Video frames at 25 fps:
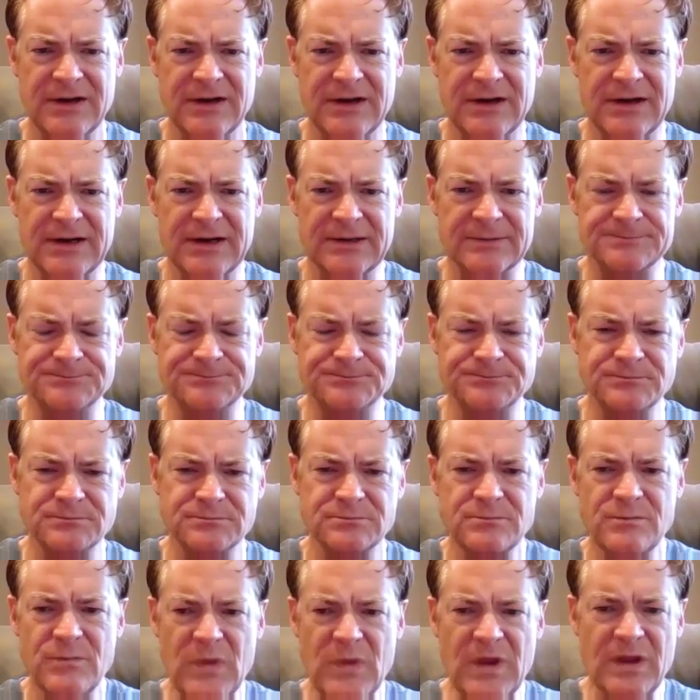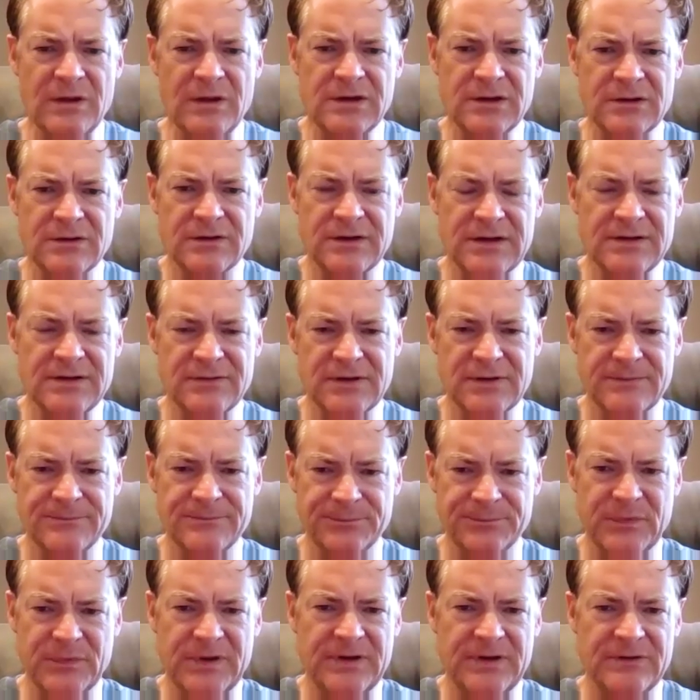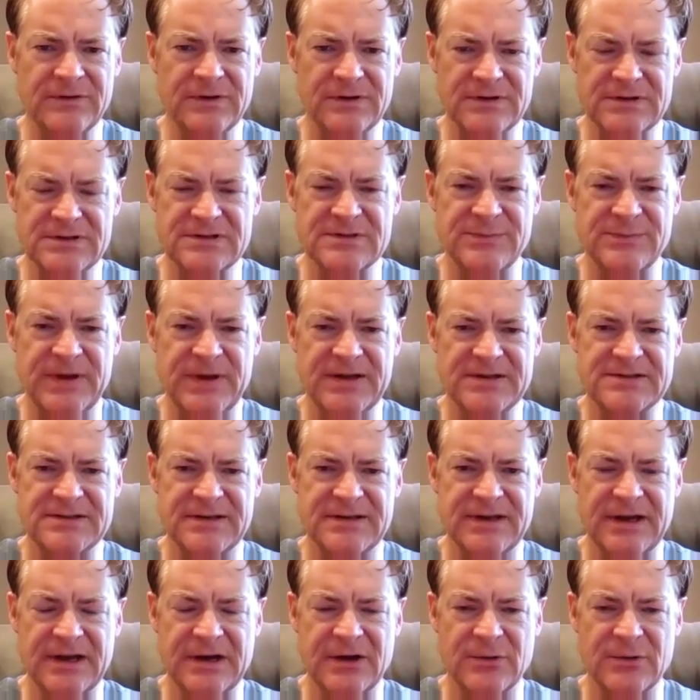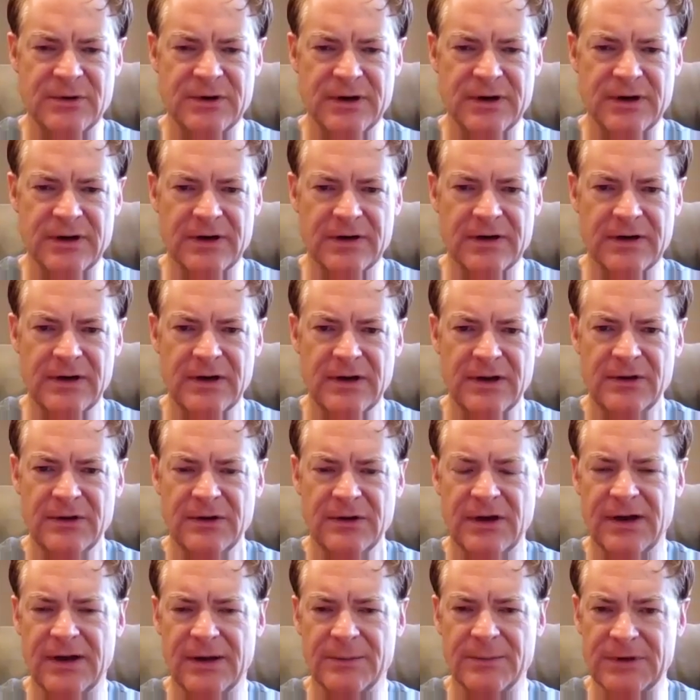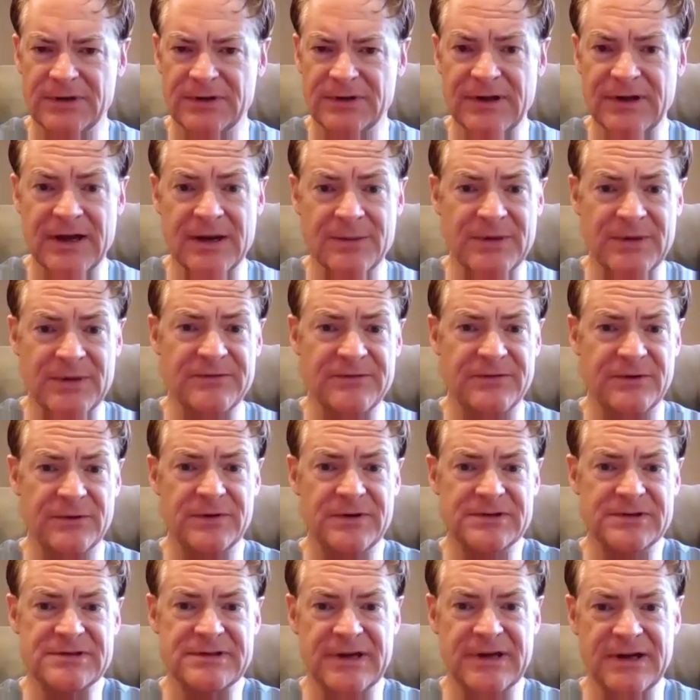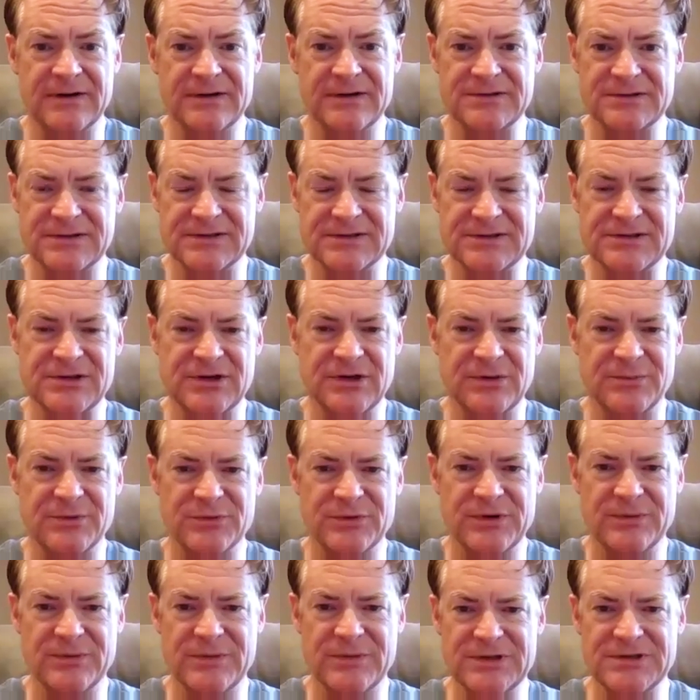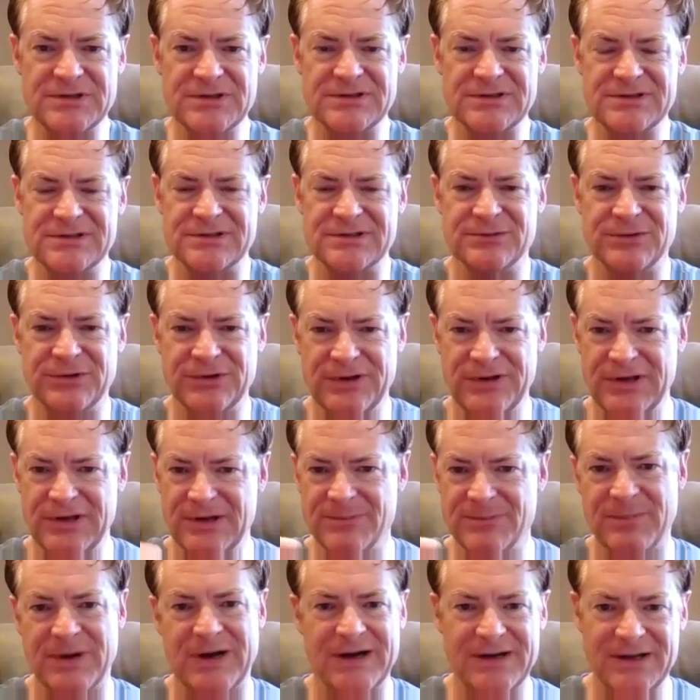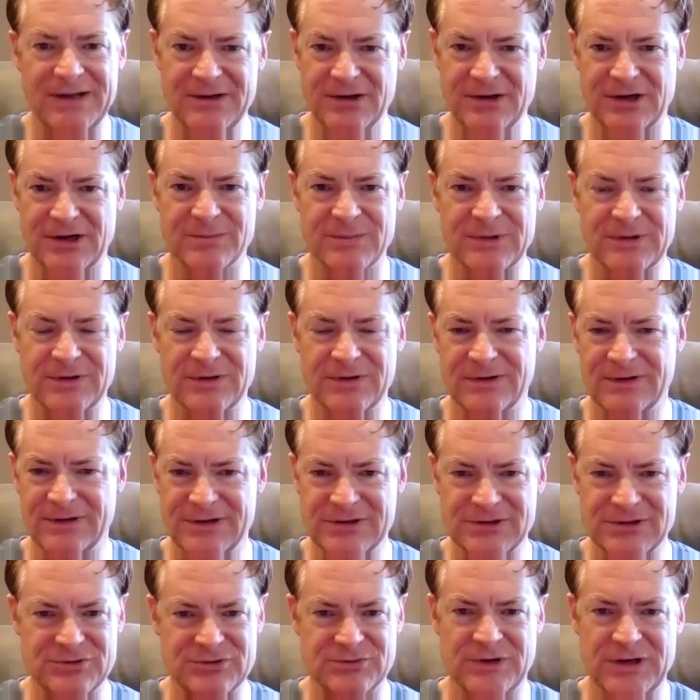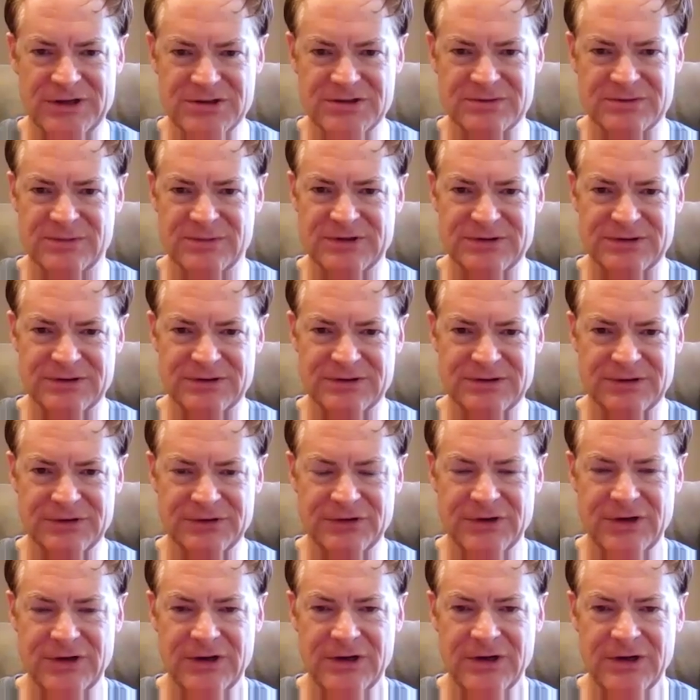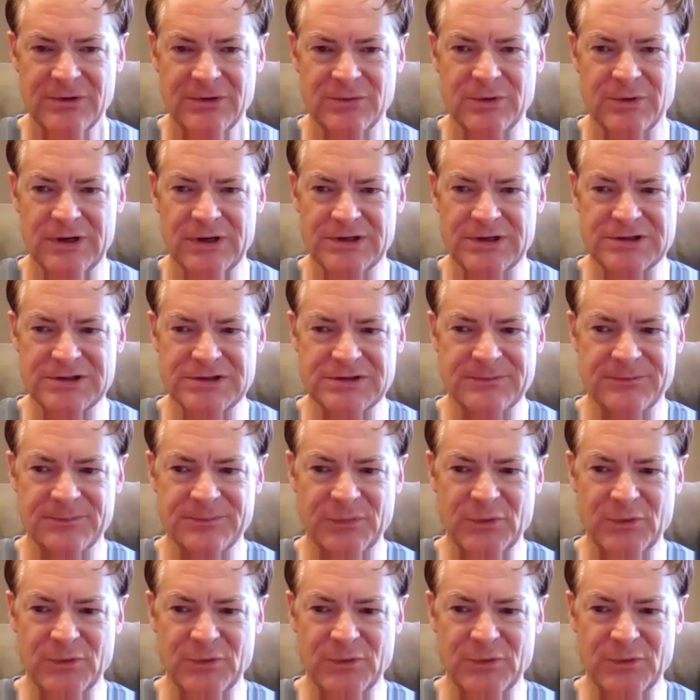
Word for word: Um, you know, and even even in the space now where um, a lot of my focus now is on scope three emissions and really the embodied carbon and construction materials, which